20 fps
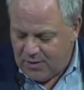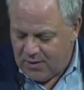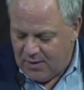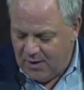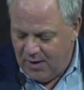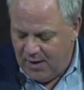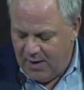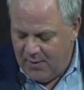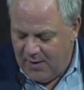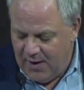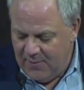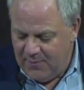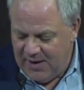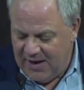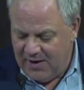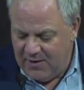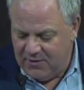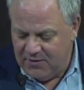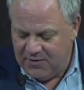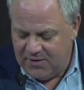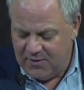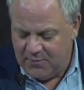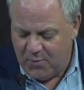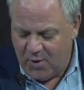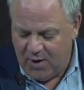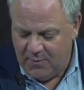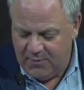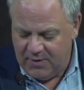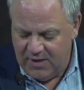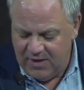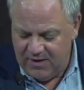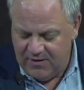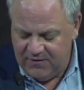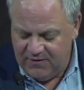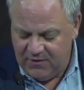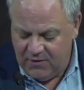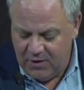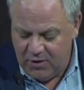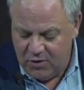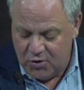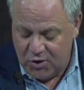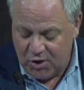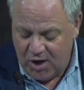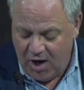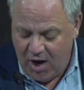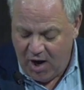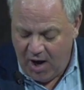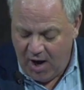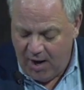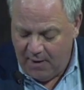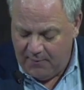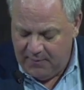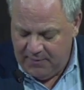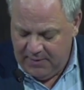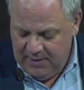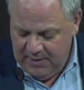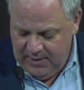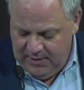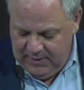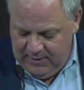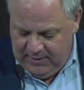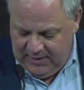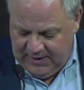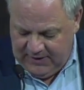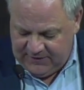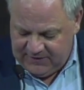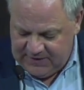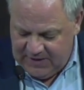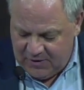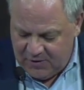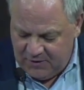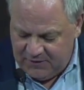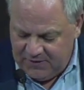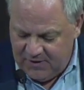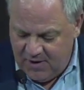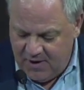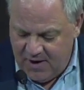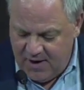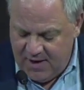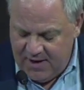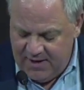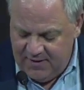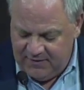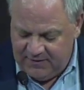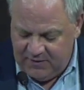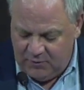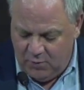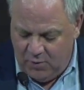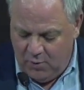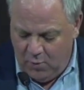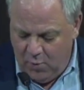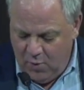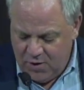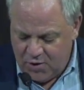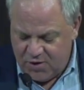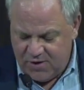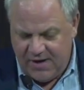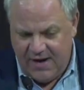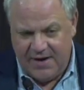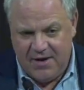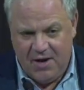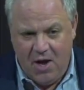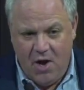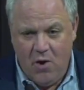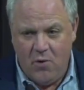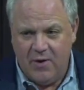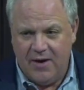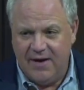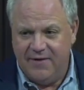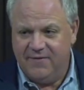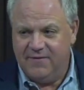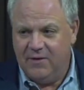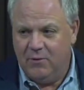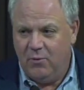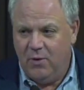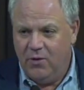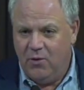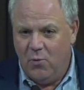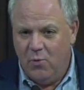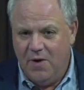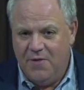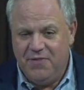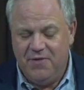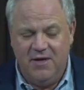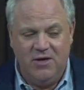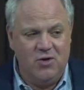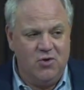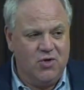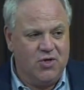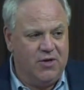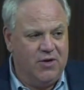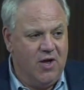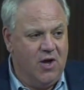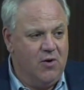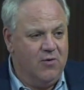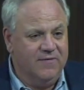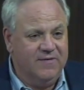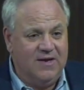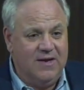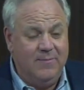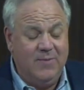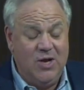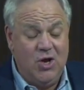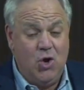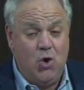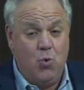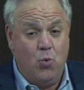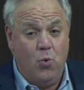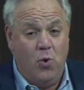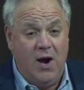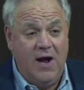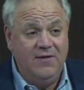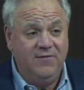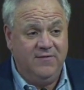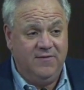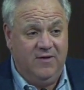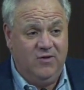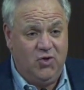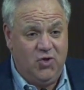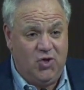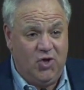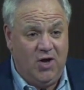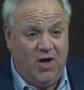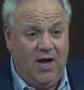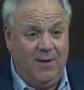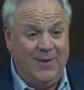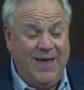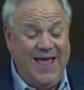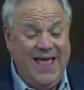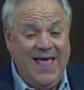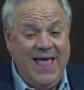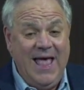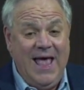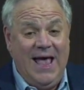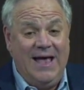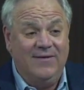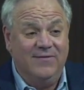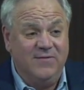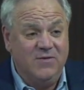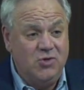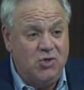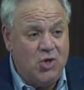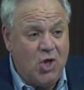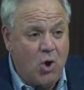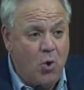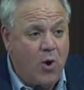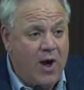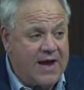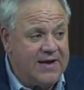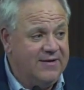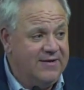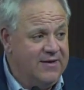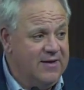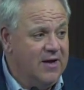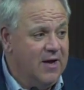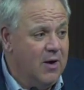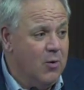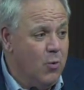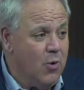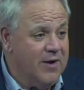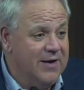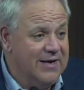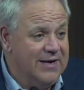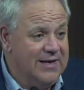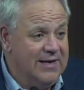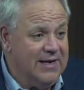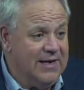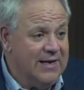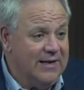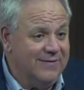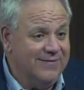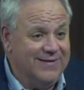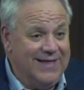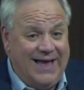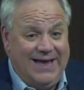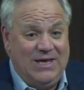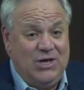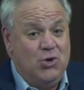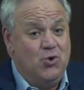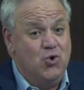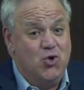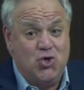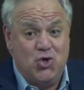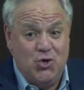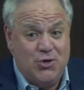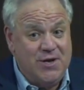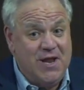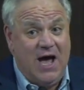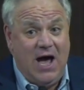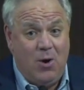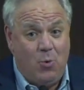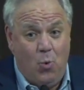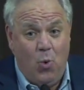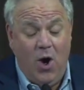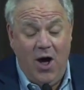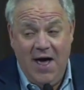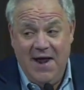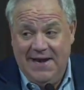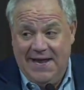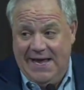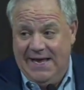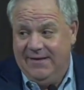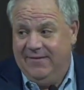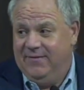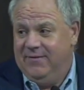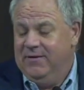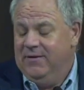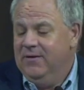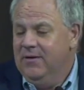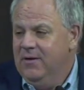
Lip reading: about the Department of the Interior job as secretary, he said, well, what should I know? And I said, well, the one thing you should know is anybody who wants this job has no idea what it is. Like, you should not want it.